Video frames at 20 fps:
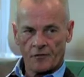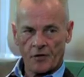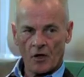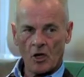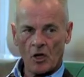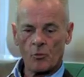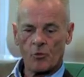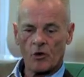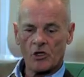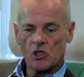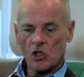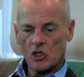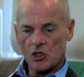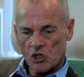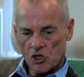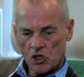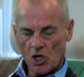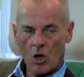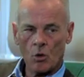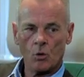Fernbridge
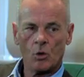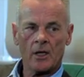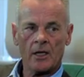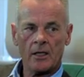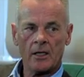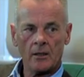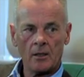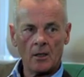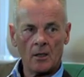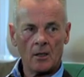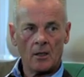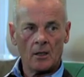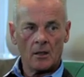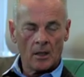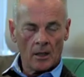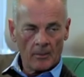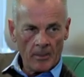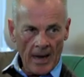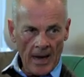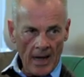is solely
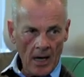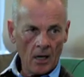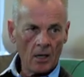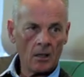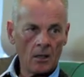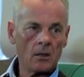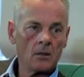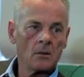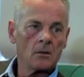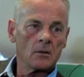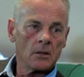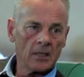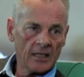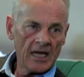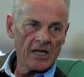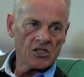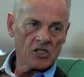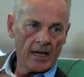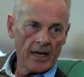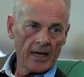about the
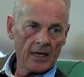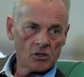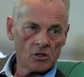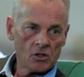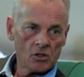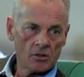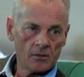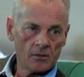guest house.